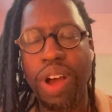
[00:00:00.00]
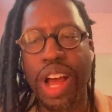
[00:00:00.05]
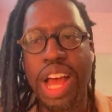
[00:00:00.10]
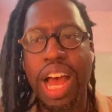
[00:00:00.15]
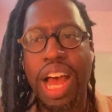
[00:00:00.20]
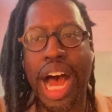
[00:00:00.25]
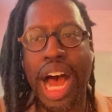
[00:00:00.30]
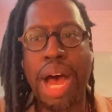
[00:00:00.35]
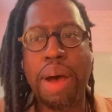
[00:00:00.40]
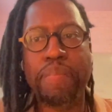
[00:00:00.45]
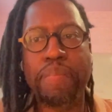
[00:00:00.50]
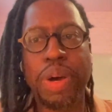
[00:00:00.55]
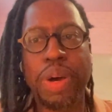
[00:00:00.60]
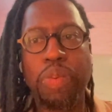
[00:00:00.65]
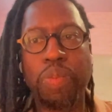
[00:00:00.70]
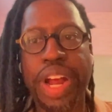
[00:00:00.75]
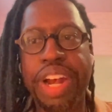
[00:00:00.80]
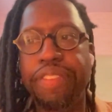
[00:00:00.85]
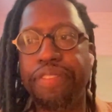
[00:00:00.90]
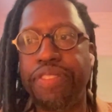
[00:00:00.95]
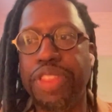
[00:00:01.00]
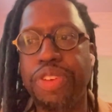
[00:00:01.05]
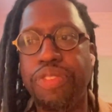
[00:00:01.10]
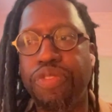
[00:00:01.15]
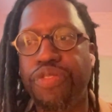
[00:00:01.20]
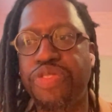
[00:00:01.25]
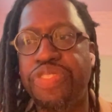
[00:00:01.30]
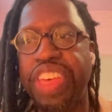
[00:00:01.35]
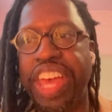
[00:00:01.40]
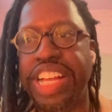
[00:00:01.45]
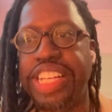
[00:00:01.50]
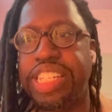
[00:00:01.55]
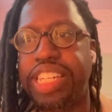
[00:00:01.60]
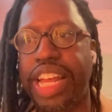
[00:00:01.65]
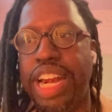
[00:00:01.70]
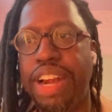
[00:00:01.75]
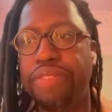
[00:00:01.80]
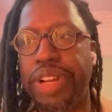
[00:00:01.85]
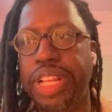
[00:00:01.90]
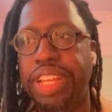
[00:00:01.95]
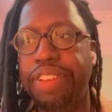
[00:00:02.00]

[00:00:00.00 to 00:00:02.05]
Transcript: But one of the things that I really